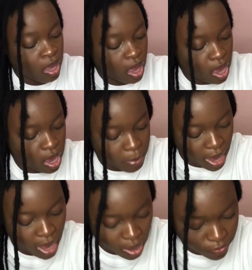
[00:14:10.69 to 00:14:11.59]
Um, I
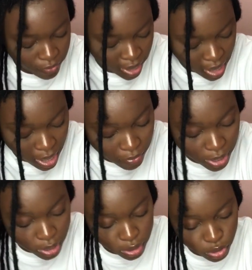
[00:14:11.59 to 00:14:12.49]
have fine, I have a
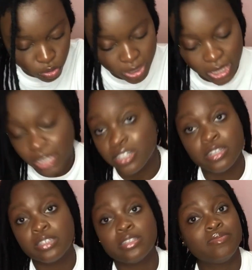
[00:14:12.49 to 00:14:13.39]
lot of clothes that I just
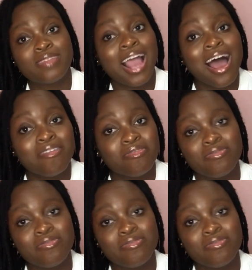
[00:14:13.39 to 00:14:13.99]
have.